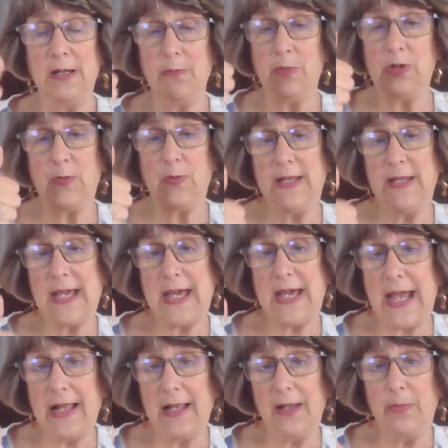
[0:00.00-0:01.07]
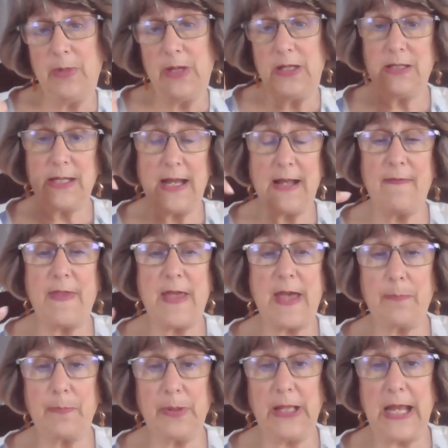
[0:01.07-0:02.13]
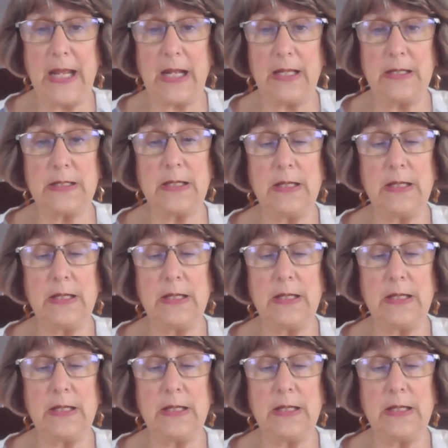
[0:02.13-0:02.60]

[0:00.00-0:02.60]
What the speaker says: between that element and that planet.